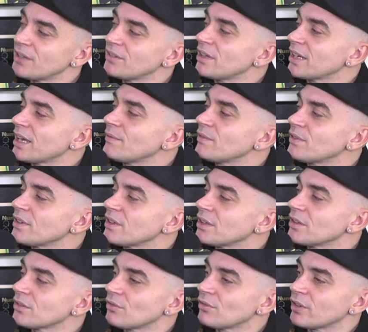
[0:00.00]
But it's like everything
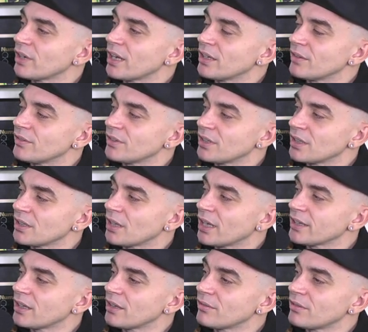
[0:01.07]
that's creative, isn't it?
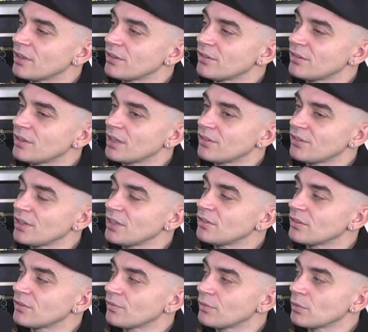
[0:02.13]
Like there, there's there's
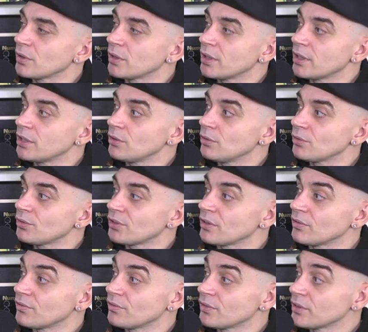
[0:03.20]
seasons for it in
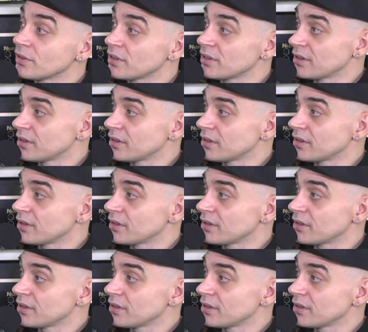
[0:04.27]
yourself.